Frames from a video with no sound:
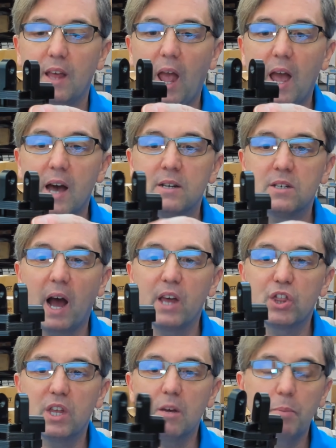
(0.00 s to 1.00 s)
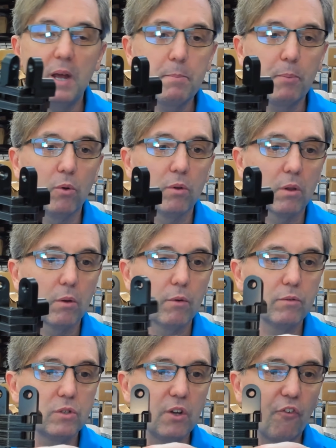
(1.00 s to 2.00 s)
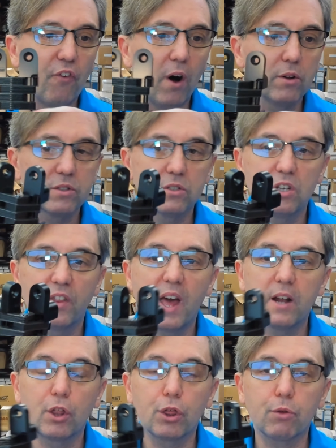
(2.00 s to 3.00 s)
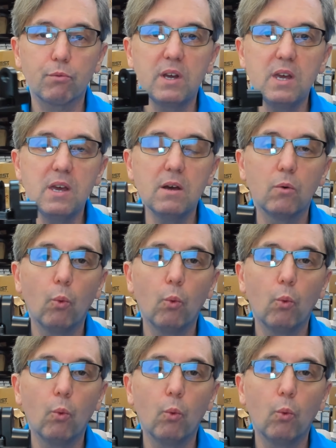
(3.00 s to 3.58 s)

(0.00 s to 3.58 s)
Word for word: And I think people default to that three